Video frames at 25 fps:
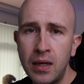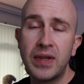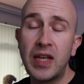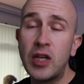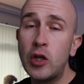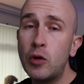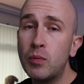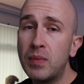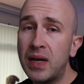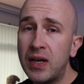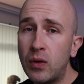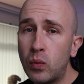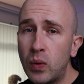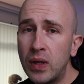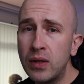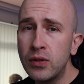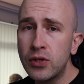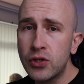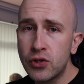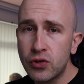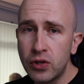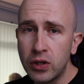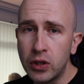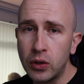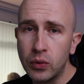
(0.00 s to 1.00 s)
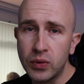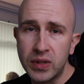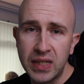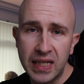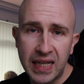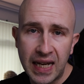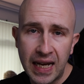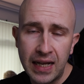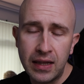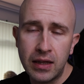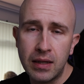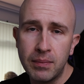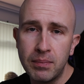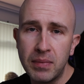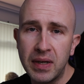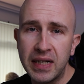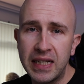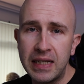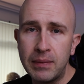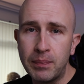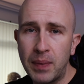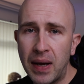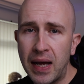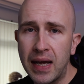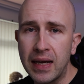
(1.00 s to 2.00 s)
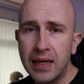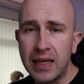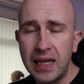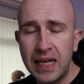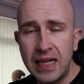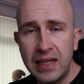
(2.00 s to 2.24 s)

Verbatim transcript: then you may well struggle to get the money back